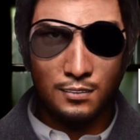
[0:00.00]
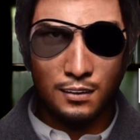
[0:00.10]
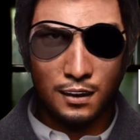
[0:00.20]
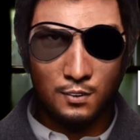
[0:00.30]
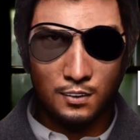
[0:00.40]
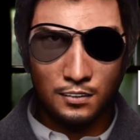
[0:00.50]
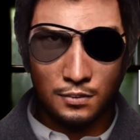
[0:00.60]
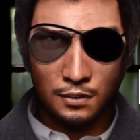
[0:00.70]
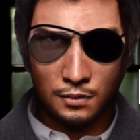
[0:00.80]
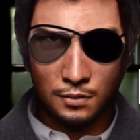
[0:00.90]
can be your
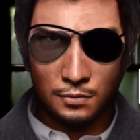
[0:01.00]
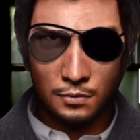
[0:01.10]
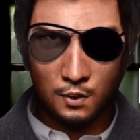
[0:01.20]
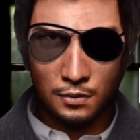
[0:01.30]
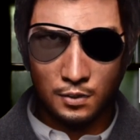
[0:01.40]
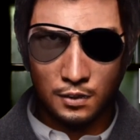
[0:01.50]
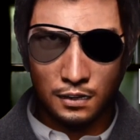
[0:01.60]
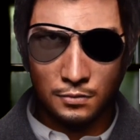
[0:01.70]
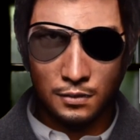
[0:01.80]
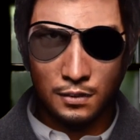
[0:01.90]
favorite
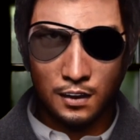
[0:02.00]
questions of the